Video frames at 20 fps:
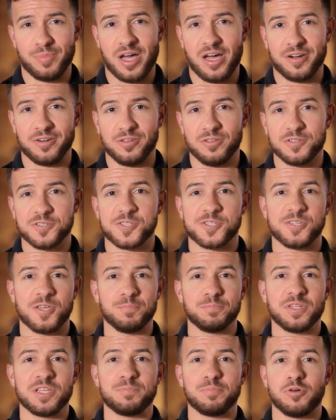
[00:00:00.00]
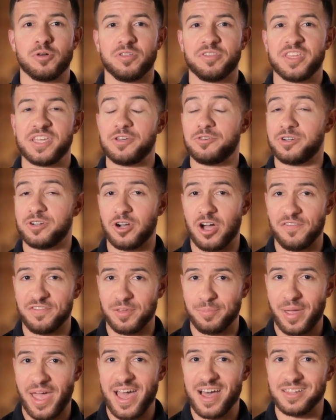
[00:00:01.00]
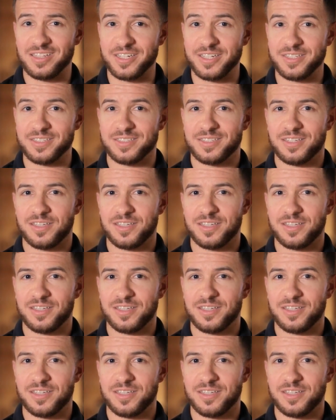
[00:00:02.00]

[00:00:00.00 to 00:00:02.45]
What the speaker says: model, simply pull the unit off the pallet.